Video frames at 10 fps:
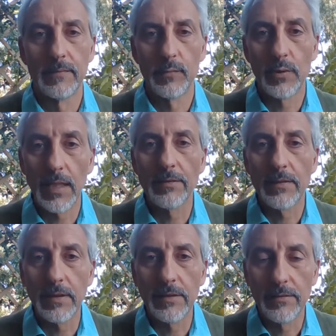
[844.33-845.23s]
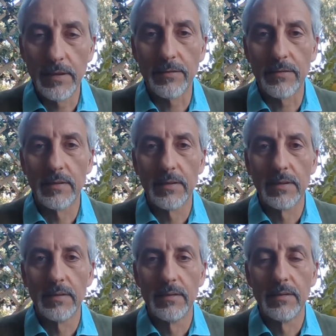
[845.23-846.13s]
Would I still exist?
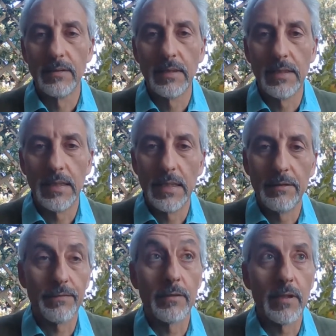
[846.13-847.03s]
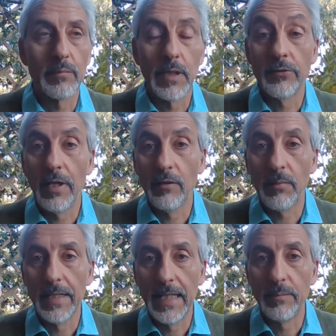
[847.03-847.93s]
If, for example, I changed
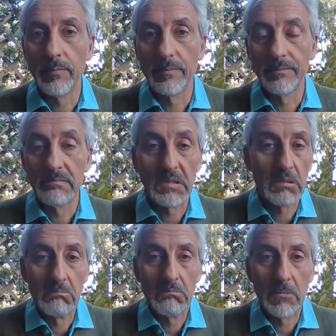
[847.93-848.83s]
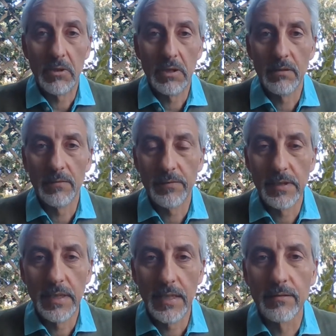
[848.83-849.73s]
my name, quite
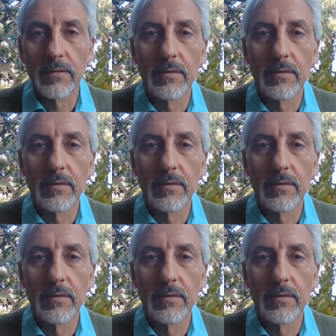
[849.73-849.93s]
obviously, yes.